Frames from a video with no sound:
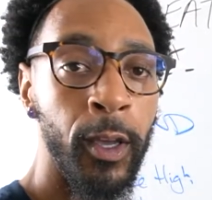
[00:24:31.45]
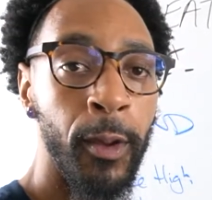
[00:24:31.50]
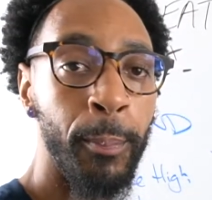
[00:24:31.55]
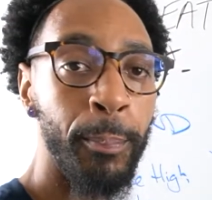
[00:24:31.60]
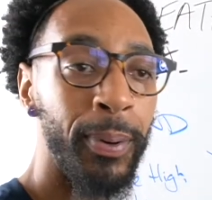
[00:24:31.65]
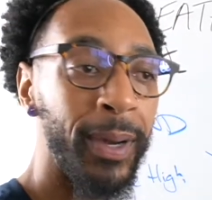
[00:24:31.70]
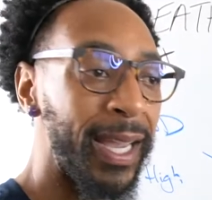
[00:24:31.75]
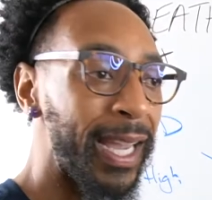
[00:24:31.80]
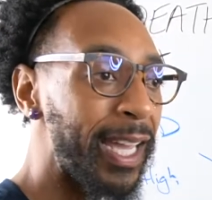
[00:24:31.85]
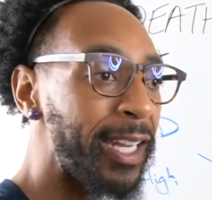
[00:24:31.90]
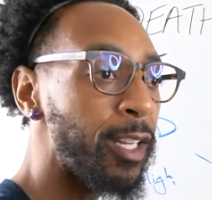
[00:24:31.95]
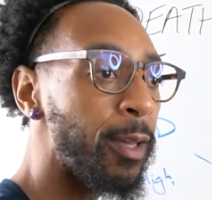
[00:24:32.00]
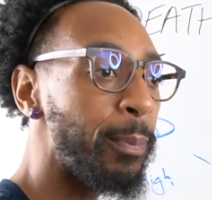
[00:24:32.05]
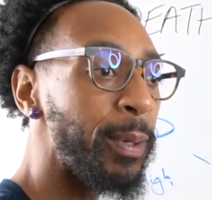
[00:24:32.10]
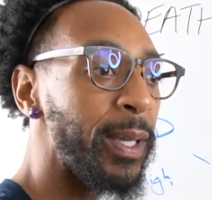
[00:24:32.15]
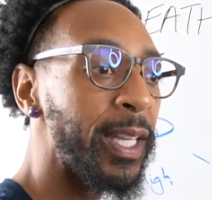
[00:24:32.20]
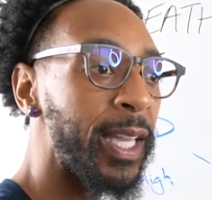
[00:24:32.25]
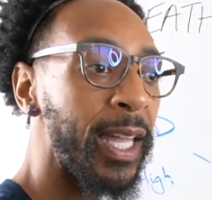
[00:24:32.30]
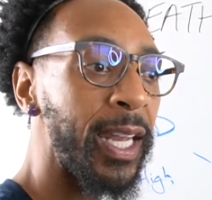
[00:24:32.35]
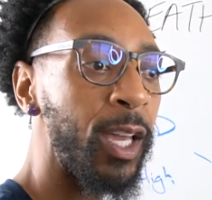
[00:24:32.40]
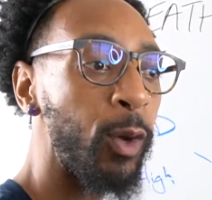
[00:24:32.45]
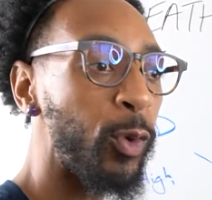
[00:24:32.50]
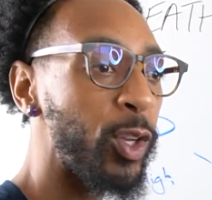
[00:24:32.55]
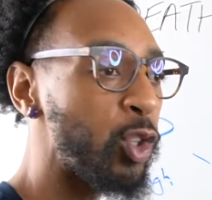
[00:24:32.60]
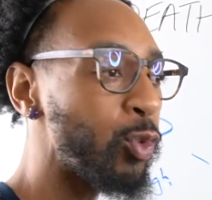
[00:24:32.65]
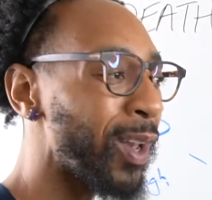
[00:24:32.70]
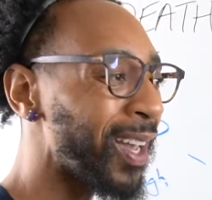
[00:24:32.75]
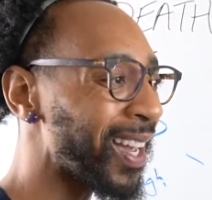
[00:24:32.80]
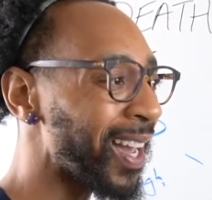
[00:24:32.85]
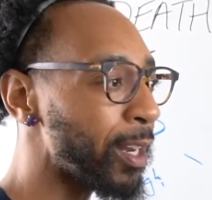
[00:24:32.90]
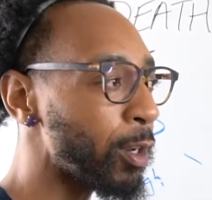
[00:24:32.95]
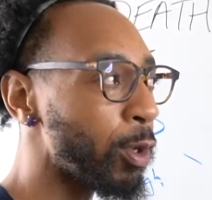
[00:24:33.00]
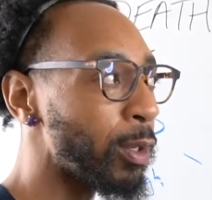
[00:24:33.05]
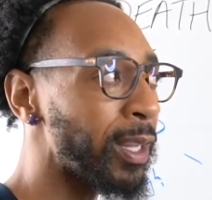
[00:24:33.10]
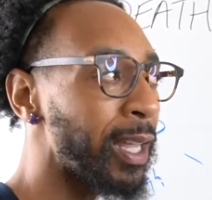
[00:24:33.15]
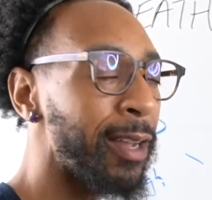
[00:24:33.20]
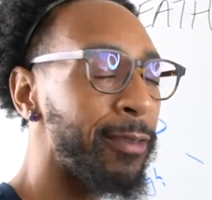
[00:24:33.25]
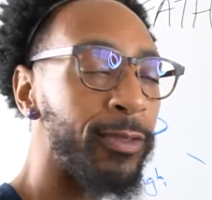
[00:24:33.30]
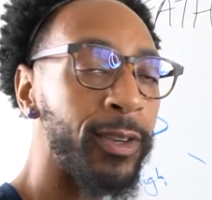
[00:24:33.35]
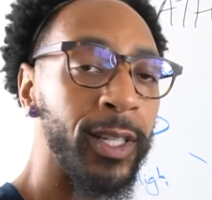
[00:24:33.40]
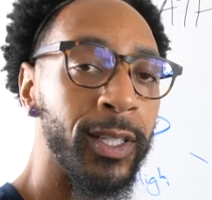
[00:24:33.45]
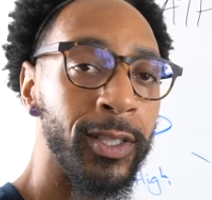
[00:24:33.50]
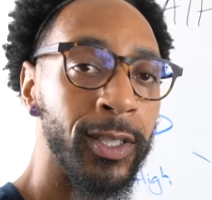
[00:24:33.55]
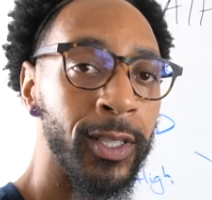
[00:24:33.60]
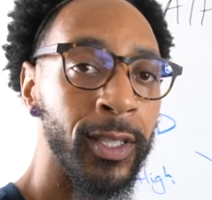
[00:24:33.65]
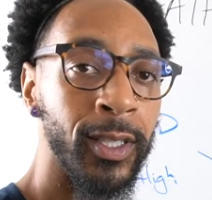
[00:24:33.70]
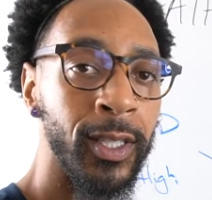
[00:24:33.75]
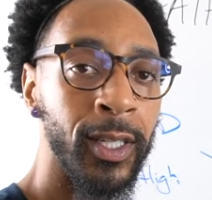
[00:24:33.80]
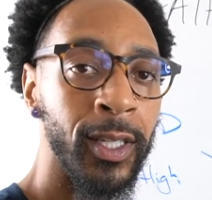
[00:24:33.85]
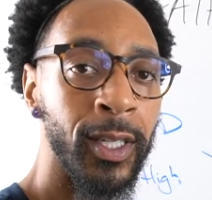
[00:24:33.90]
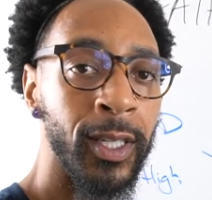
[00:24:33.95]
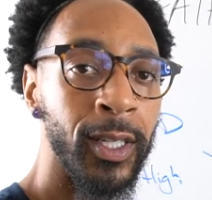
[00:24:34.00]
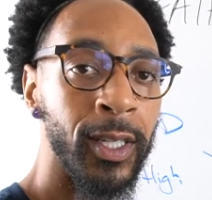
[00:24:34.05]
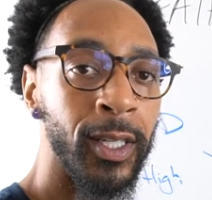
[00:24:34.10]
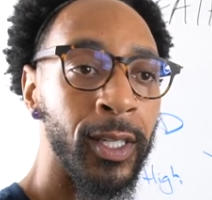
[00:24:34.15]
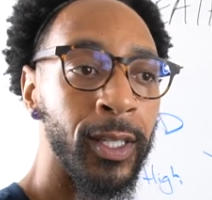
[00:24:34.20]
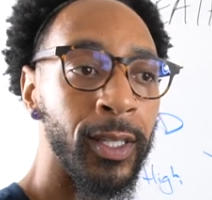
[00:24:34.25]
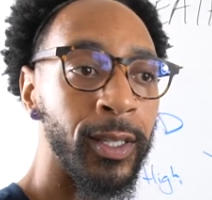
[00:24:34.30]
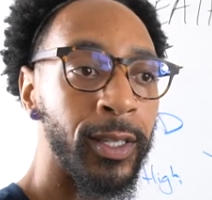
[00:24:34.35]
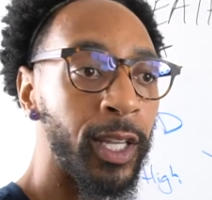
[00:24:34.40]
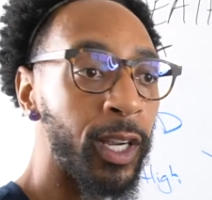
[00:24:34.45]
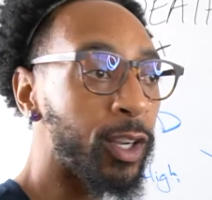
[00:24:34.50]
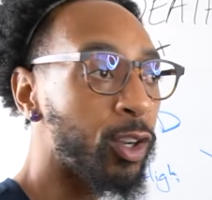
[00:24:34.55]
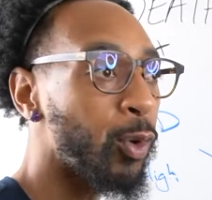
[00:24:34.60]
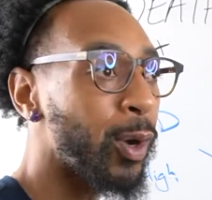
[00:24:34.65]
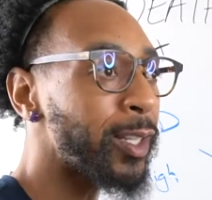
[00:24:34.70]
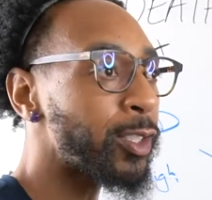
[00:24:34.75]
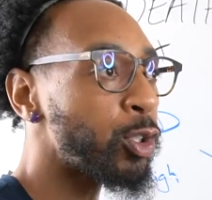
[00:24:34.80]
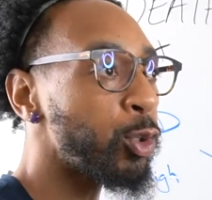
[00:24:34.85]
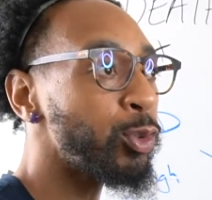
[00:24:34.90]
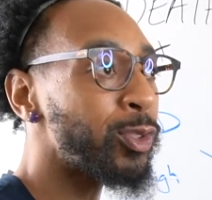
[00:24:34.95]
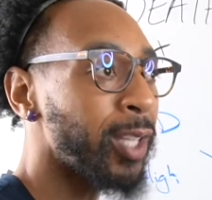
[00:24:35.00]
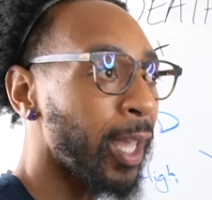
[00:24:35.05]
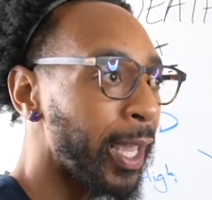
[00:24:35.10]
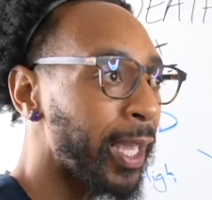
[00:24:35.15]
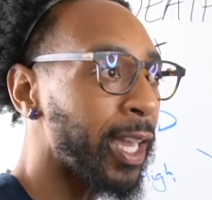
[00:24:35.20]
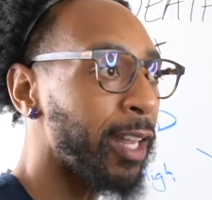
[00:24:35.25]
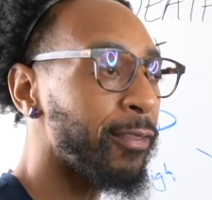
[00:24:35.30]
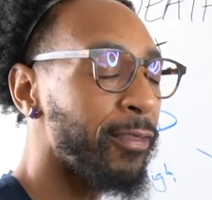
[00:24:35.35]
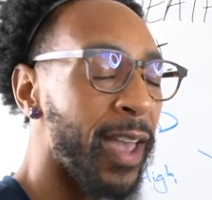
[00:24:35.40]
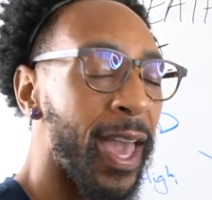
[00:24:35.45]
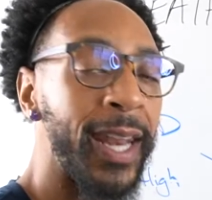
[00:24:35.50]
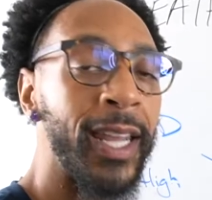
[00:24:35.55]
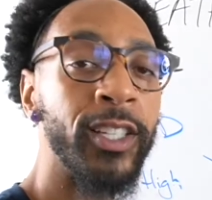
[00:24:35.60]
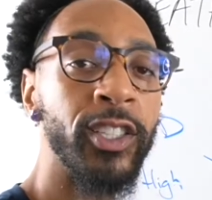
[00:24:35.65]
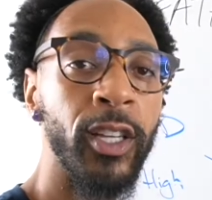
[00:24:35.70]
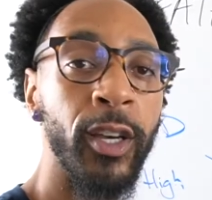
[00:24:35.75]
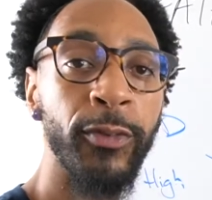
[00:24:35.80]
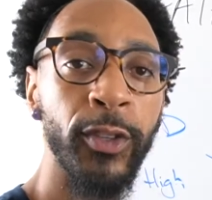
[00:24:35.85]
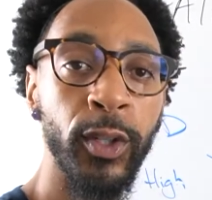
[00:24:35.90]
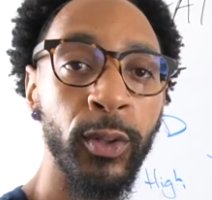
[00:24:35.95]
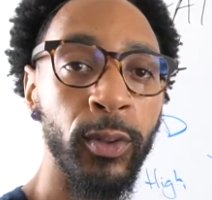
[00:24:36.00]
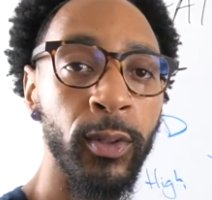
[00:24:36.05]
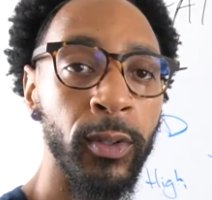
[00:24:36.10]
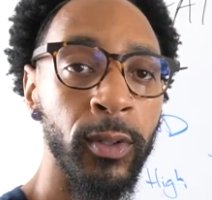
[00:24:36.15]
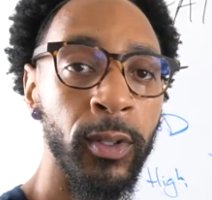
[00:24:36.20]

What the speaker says: But in the beginning, when you ain't got no leverage, they're going to take advantage of you.